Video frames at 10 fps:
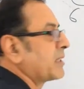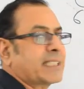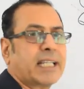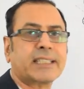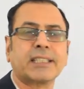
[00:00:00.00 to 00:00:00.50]

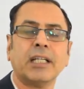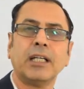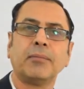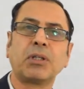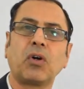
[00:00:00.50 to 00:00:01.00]
6
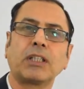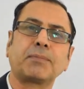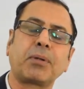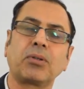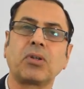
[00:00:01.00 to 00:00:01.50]
because
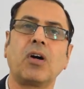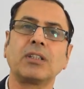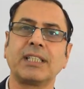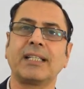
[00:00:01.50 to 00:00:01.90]
protons and